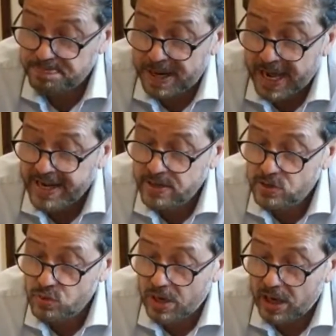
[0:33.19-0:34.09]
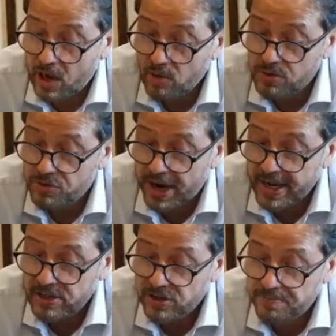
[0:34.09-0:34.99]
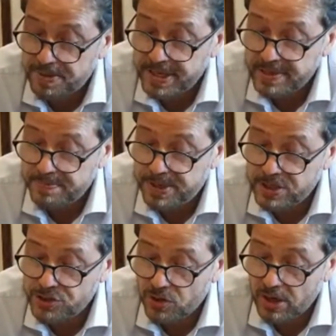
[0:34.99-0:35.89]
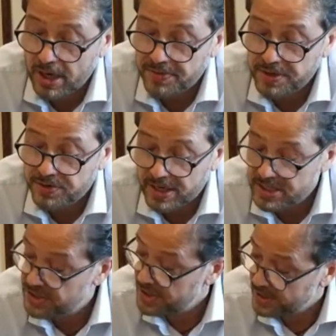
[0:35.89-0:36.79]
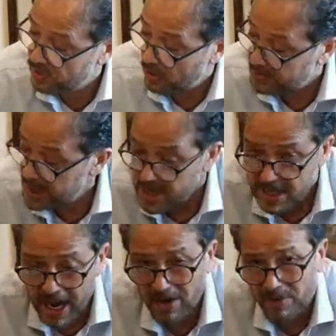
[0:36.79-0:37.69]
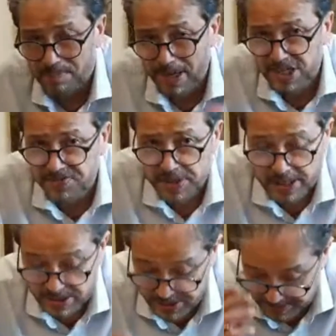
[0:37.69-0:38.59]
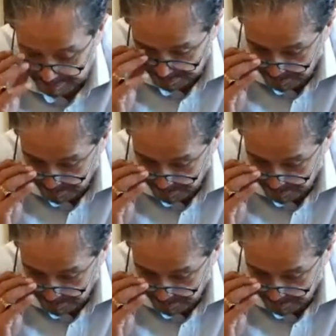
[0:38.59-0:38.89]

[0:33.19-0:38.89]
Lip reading: plan to allow trials of BT, brinjal, other transgenic crops. I got mixed feelings here.